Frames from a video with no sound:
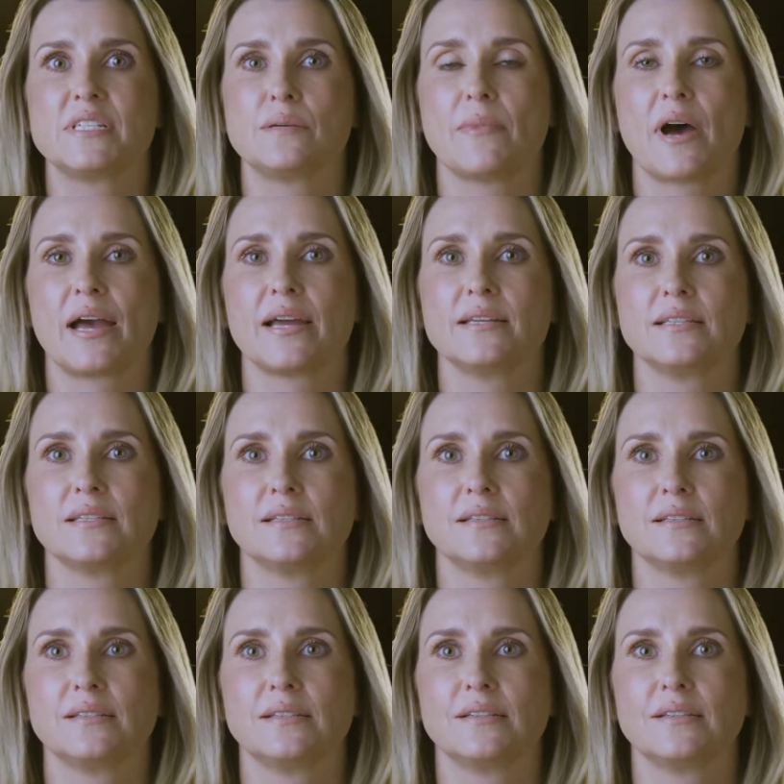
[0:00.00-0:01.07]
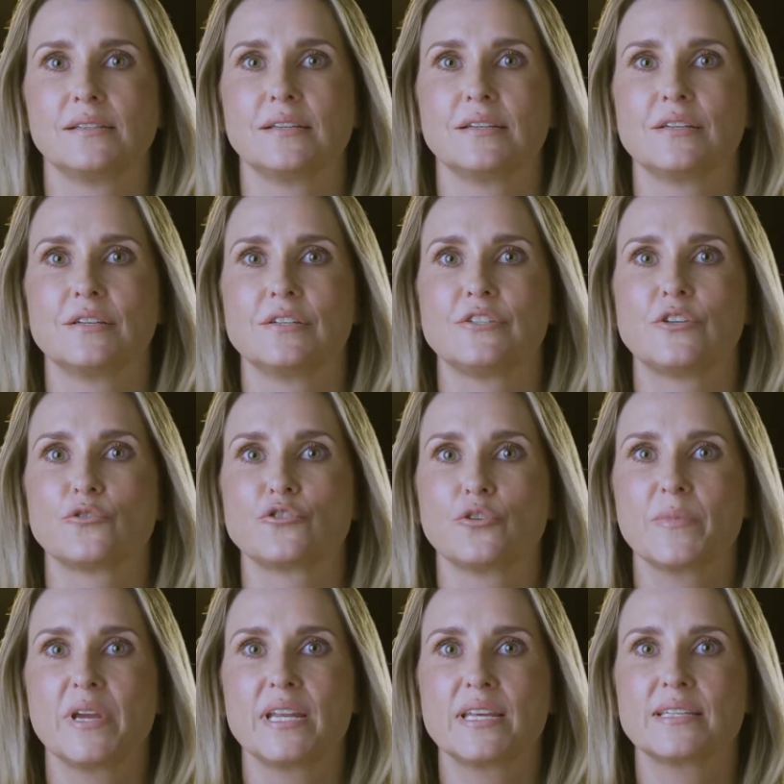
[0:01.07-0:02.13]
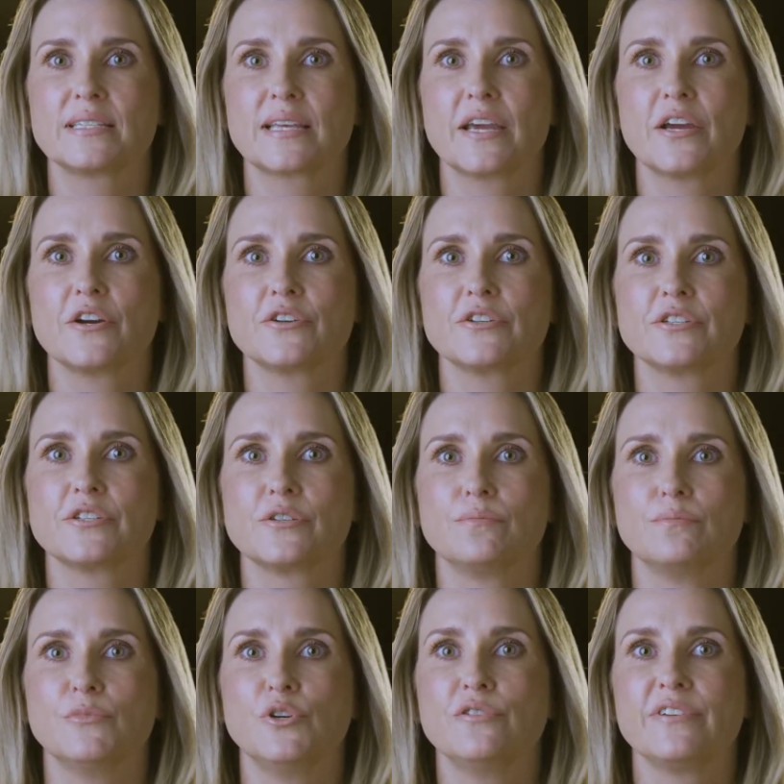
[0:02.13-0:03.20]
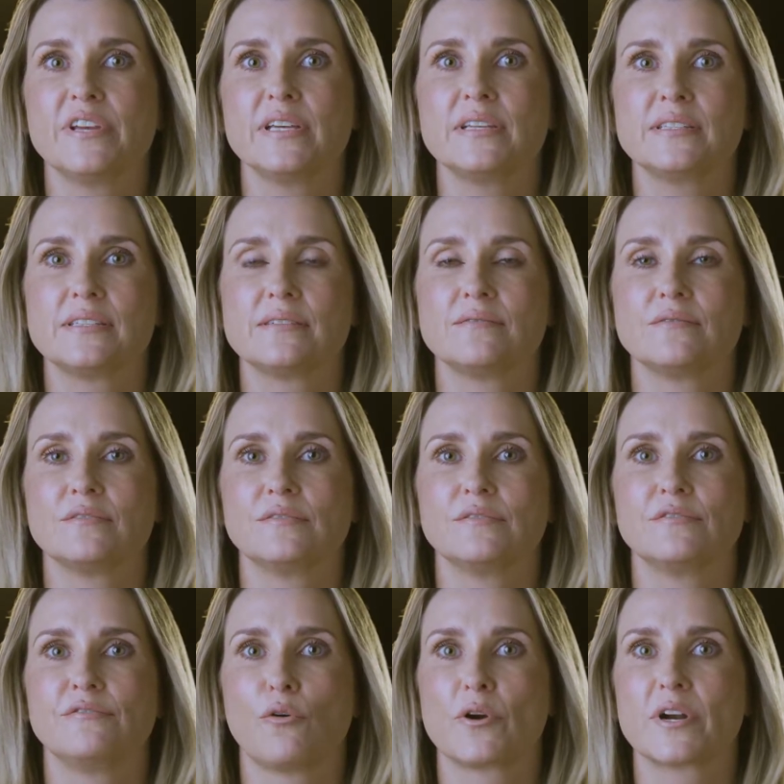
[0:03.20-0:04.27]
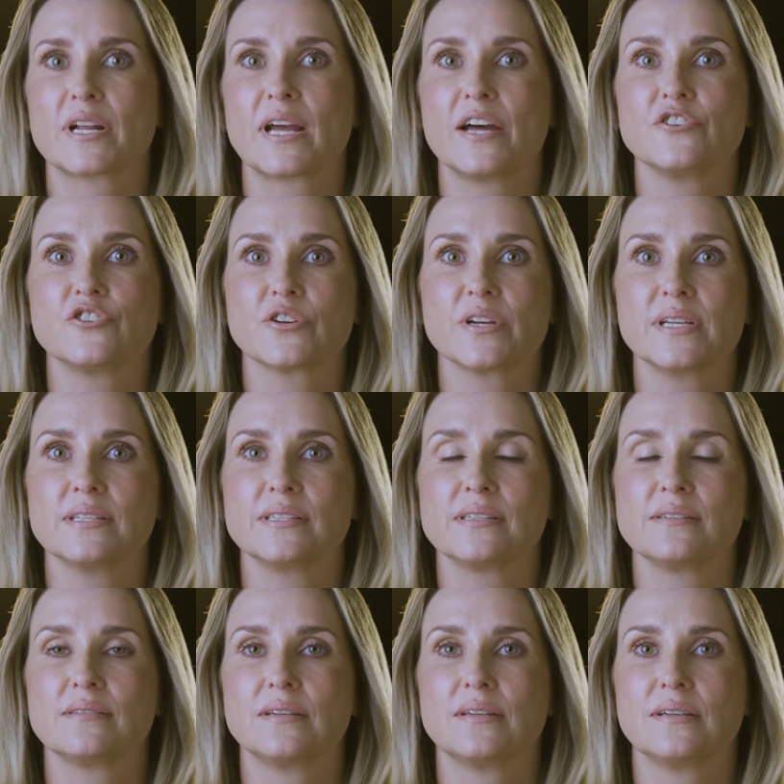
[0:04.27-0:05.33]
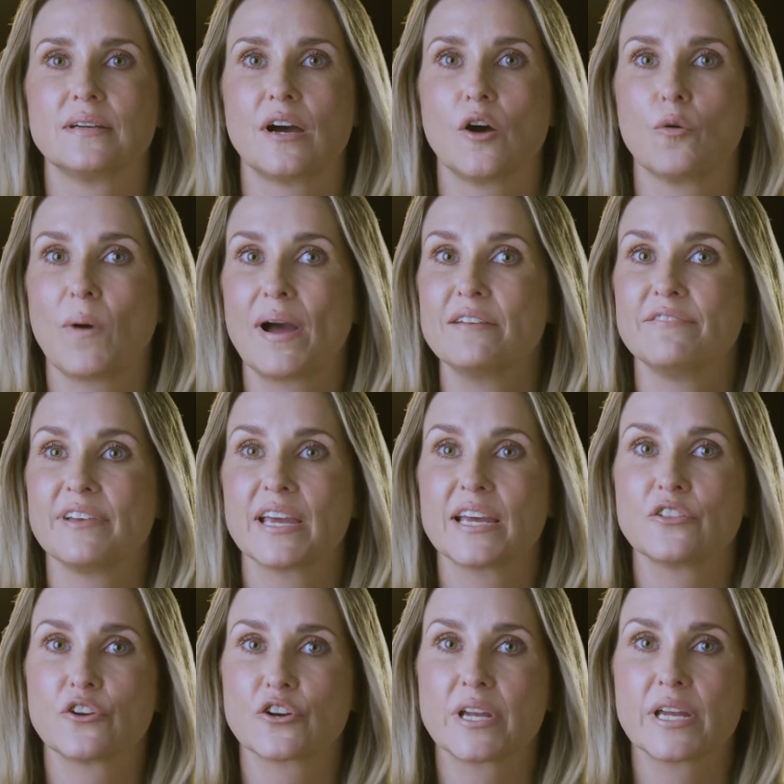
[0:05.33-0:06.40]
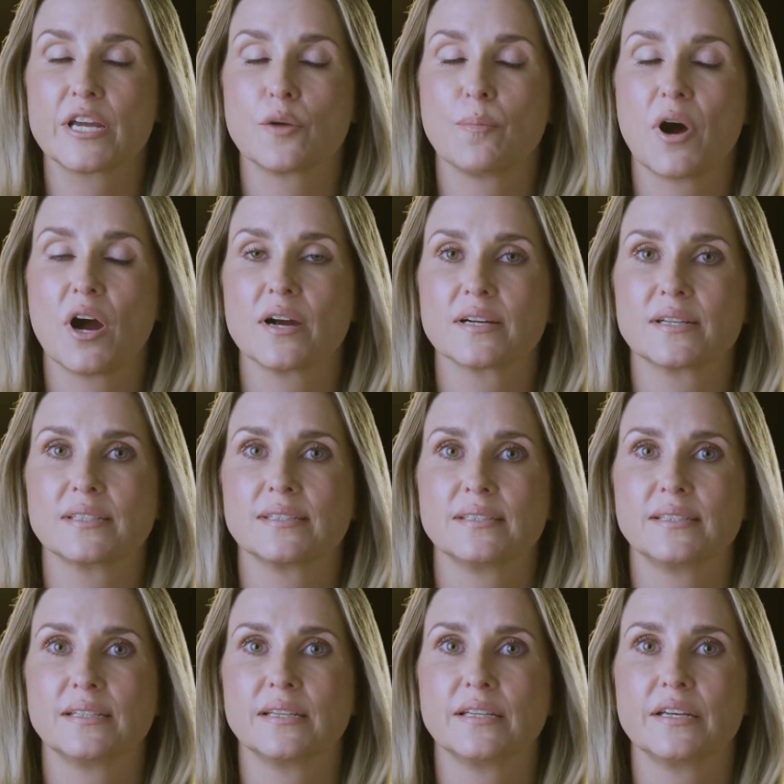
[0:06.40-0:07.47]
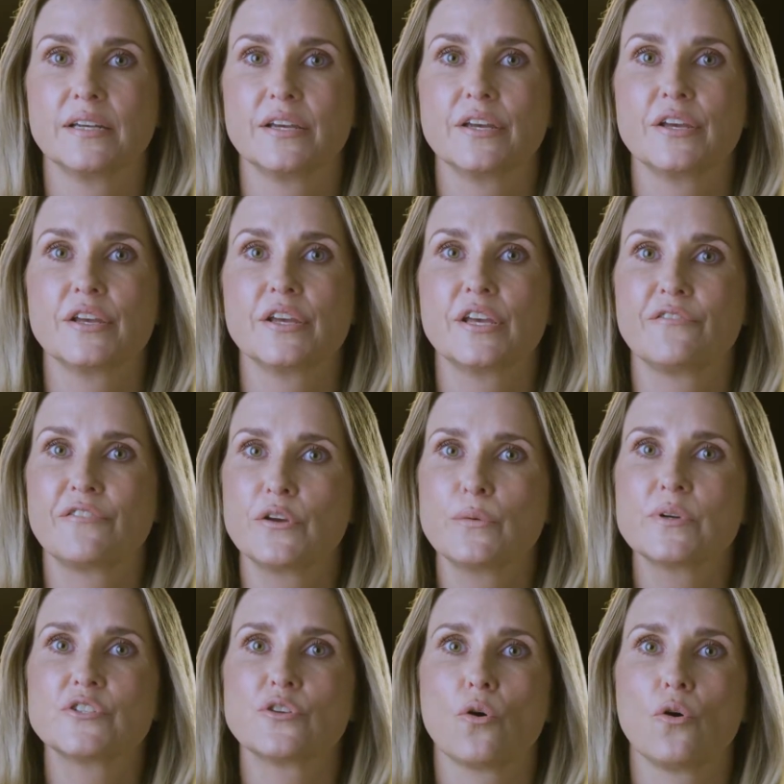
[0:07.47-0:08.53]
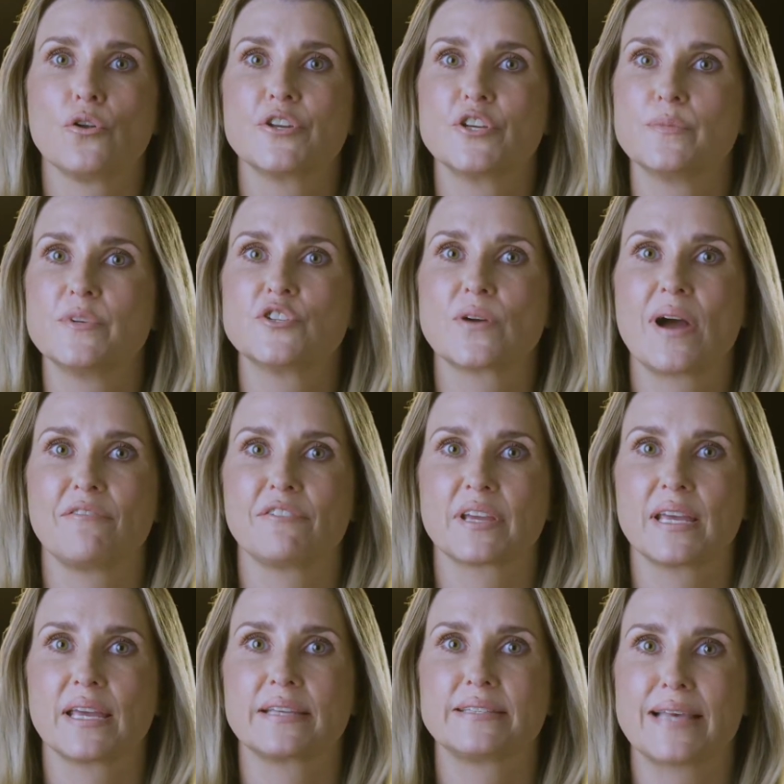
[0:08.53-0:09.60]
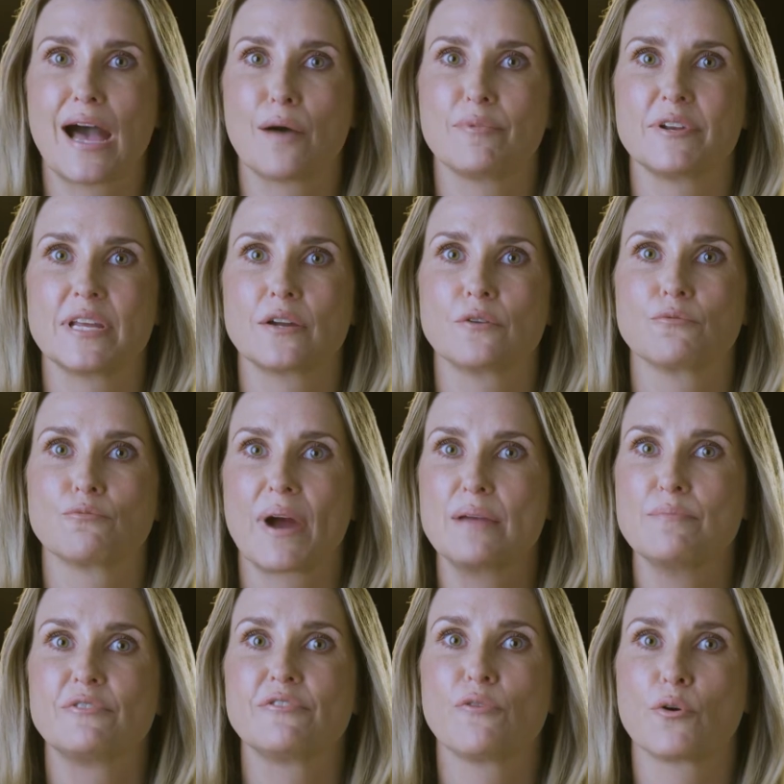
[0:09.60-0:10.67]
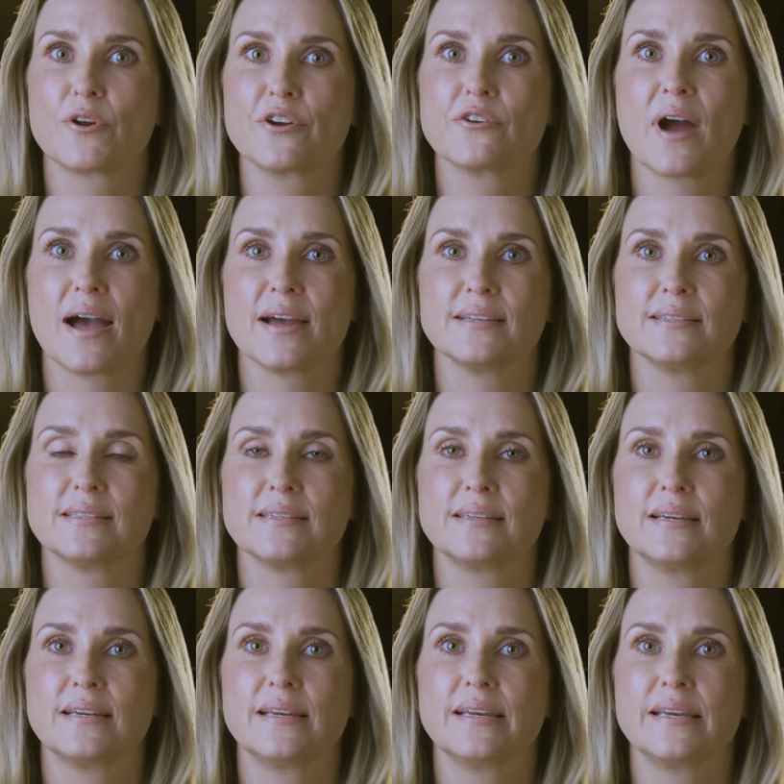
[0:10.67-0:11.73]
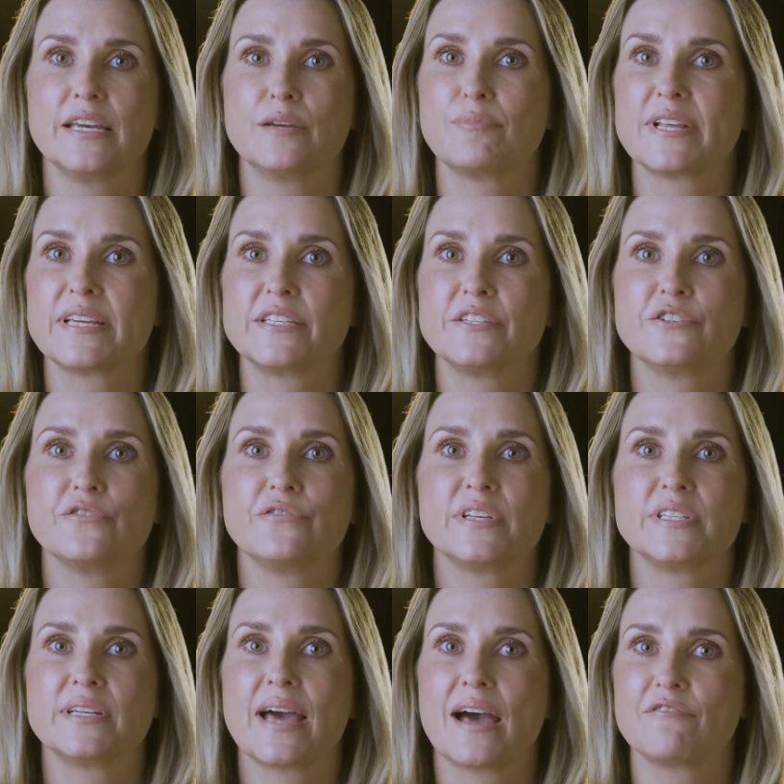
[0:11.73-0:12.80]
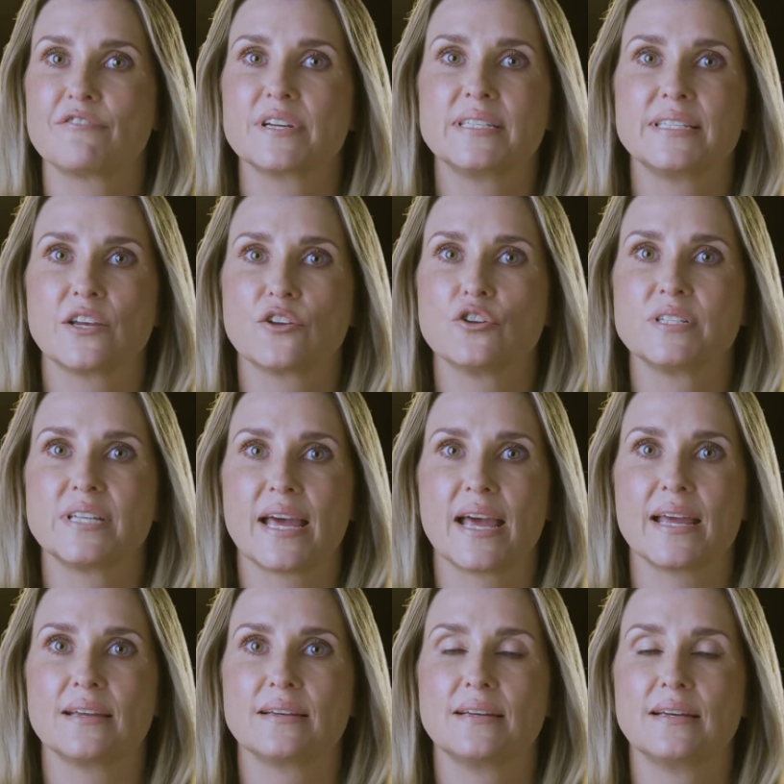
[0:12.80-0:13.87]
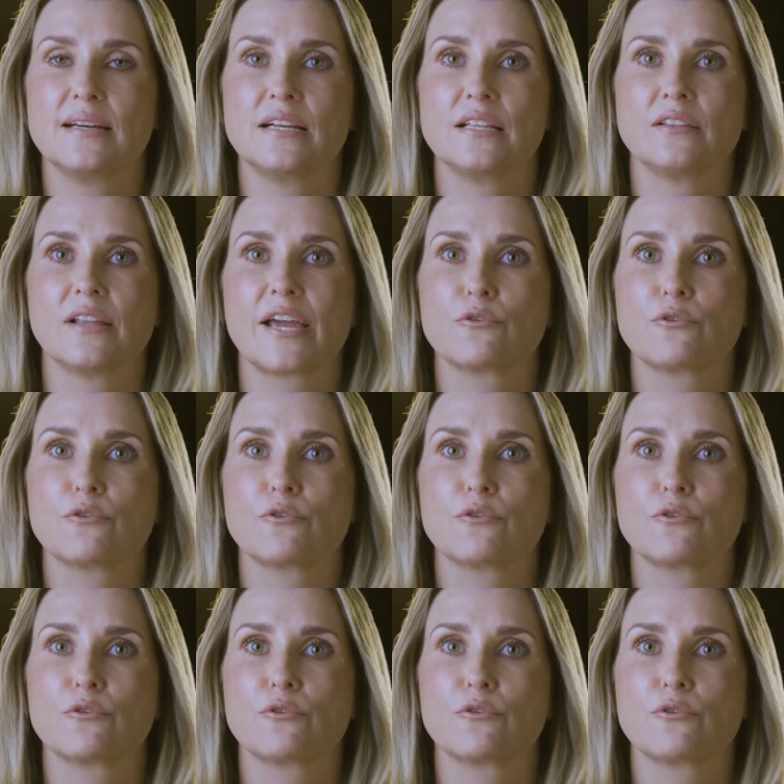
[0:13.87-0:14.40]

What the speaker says: to mind? Social media scares, movies, foreign countries, a white van lurking in a park? If you were told human trafficking is happening right before your eyes, in places you visit every single day, like